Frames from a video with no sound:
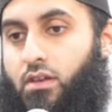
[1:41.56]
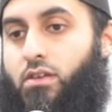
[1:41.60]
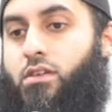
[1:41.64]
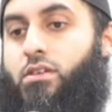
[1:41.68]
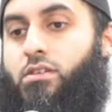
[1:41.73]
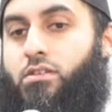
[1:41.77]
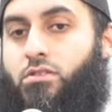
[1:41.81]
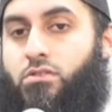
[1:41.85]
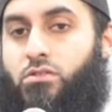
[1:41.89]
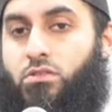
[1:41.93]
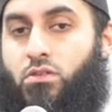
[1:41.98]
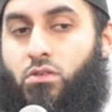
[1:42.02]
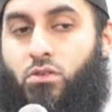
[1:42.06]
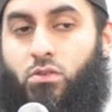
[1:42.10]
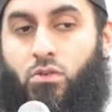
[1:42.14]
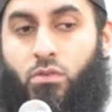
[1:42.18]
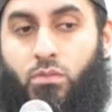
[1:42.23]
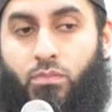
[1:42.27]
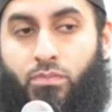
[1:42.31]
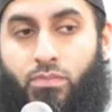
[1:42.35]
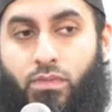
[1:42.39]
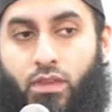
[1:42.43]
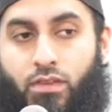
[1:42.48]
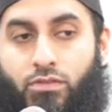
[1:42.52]
So
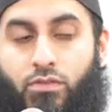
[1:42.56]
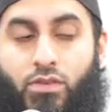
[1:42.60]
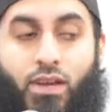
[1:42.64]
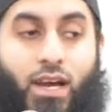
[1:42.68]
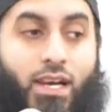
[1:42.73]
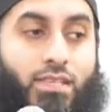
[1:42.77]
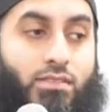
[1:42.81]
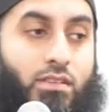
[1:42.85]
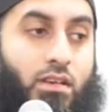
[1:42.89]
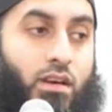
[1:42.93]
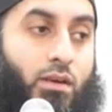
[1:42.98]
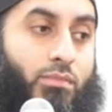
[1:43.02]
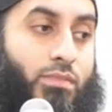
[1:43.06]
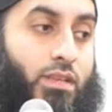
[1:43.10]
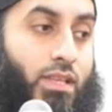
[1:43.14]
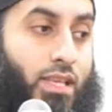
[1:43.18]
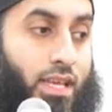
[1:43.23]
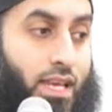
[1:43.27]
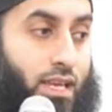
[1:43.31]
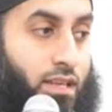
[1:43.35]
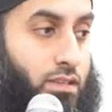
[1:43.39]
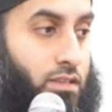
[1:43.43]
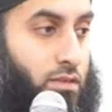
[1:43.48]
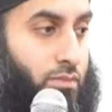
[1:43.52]
if you guys are coming
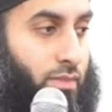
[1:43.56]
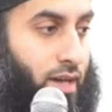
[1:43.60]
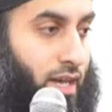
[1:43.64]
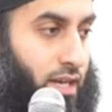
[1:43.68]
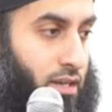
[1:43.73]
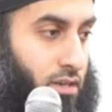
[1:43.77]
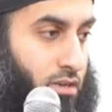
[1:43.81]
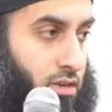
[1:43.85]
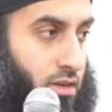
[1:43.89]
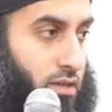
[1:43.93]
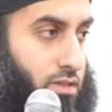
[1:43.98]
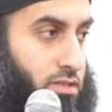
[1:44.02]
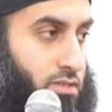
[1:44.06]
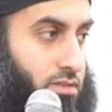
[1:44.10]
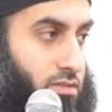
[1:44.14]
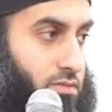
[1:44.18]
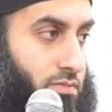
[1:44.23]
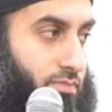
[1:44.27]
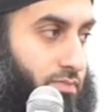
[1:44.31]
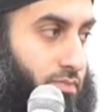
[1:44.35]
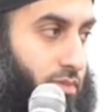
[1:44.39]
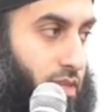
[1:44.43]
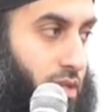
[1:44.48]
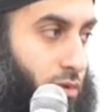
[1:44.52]
here to my class,
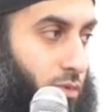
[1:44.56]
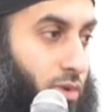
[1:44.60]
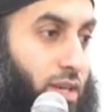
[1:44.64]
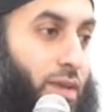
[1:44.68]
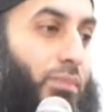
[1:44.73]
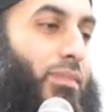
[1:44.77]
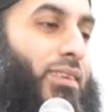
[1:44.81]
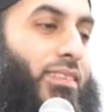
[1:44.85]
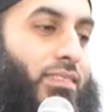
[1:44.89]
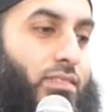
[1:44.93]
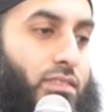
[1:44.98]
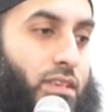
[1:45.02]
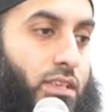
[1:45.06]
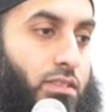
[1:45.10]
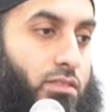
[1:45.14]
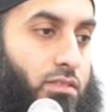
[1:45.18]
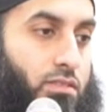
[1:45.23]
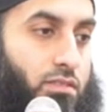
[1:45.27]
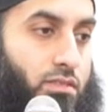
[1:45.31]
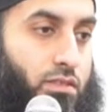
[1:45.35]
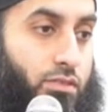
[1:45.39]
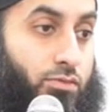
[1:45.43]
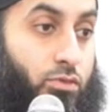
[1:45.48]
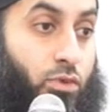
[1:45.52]
it wouldn't make
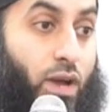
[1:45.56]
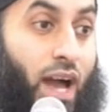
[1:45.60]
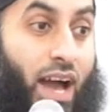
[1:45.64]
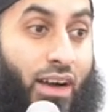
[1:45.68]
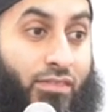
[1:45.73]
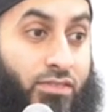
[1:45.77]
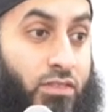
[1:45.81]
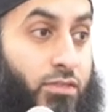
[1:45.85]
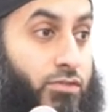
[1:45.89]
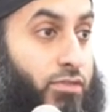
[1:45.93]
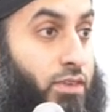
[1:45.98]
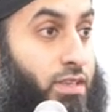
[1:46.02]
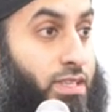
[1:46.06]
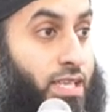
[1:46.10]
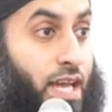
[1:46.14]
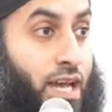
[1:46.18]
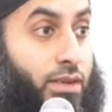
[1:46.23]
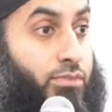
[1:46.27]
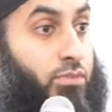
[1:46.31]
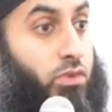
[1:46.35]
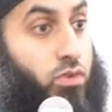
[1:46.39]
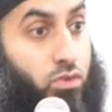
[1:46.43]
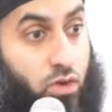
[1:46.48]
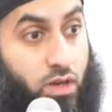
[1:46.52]
sense if you have the free
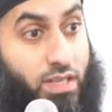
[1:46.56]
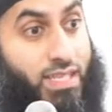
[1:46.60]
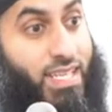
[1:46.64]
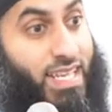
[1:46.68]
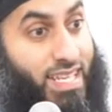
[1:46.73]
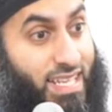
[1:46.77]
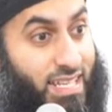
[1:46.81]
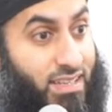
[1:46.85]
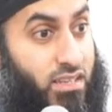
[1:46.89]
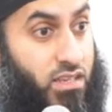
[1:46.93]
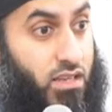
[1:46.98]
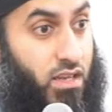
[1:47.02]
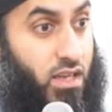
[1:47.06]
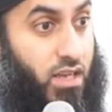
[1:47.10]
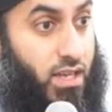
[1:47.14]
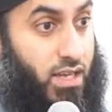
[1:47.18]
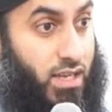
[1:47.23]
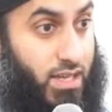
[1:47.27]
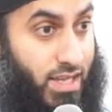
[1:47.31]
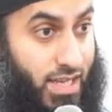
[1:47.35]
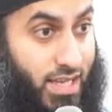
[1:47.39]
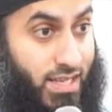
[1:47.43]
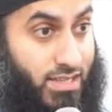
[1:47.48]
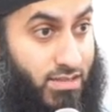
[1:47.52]
time to not attend
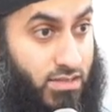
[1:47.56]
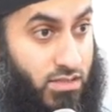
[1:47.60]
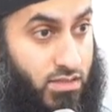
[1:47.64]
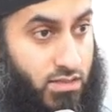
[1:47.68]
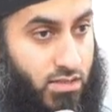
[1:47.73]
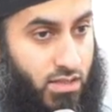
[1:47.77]
his.